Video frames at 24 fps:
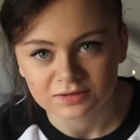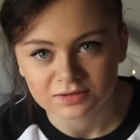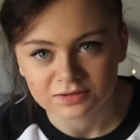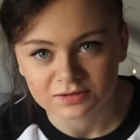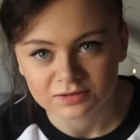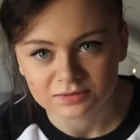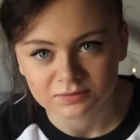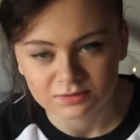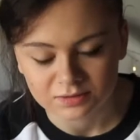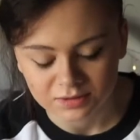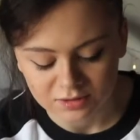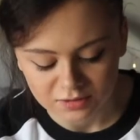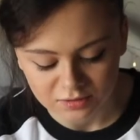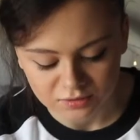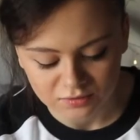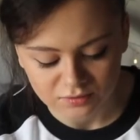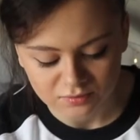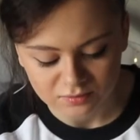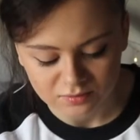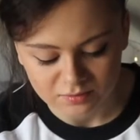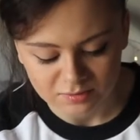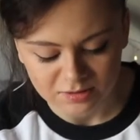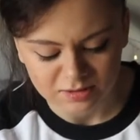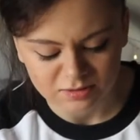it lasts
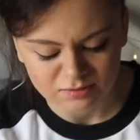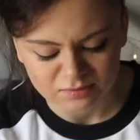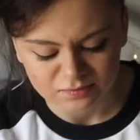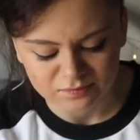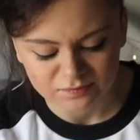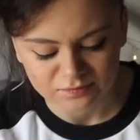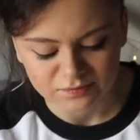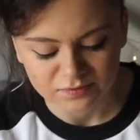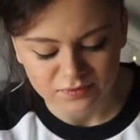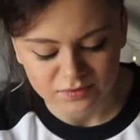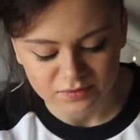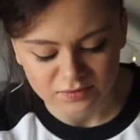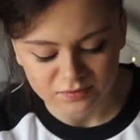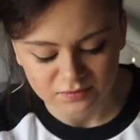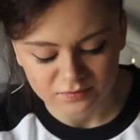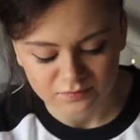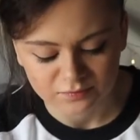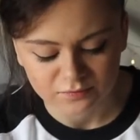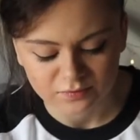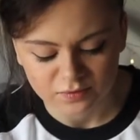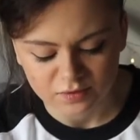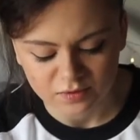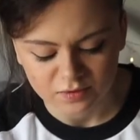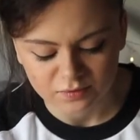for about
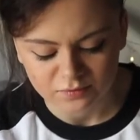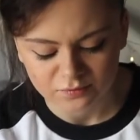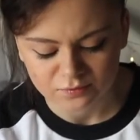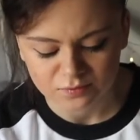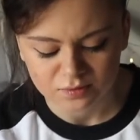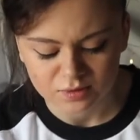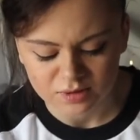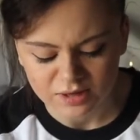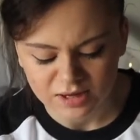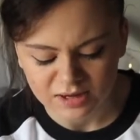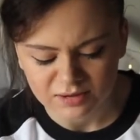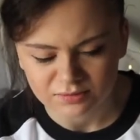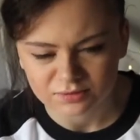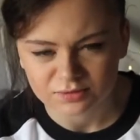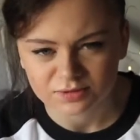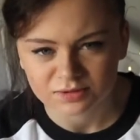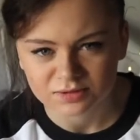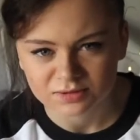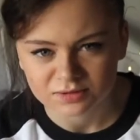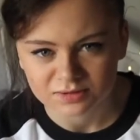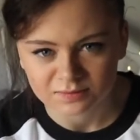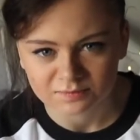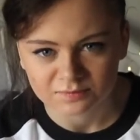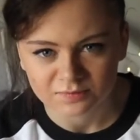3 hours
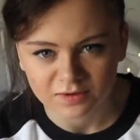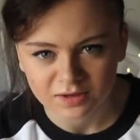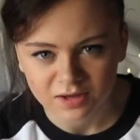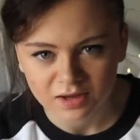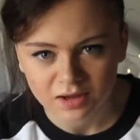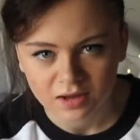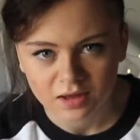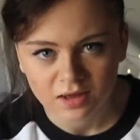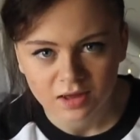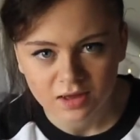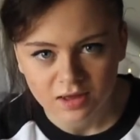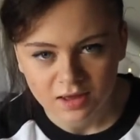or something,